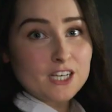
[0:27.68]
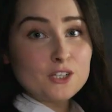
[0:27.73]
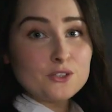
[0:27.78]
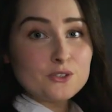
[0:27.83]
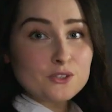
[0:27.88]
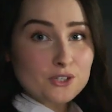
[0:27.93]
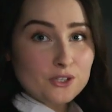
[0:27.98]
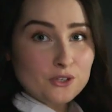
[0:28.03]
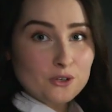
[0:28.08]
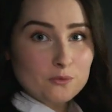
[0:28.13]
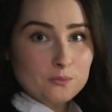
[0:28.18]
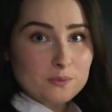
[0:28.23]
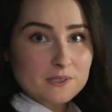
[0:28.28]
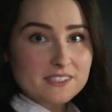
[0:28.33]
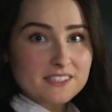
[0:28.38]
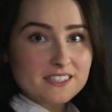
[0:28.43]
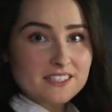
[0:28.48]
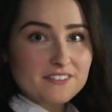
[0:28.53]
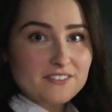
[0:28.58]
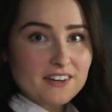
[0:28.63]
You can open
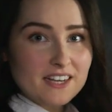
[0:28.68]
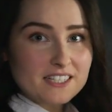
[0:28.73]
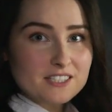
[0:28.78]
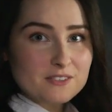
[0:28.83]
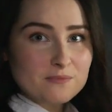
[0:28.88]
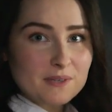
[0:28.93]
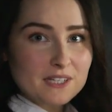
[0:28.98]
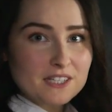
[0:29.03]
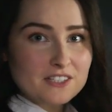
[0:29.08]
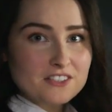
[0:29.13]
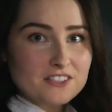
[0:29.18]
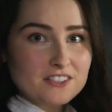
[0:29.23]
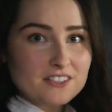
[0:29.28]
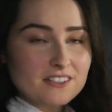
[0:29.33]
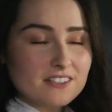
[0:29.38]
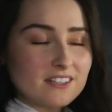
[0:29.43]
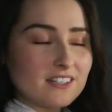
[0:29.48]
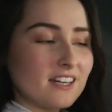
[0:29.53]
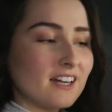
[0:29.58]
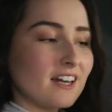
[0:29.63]
the device manager
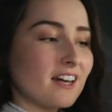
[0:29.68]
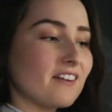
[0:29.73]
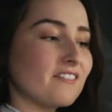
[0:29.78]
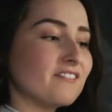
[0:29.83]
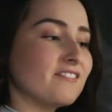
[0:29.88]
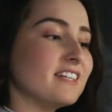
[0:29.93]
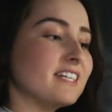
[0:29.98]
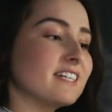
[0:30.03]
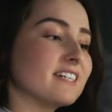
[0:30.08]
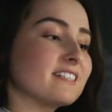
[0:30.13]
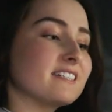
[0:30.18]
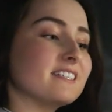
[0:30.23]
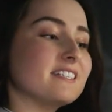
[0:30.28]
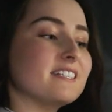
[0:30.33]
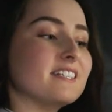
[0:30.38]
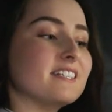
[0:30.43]
via the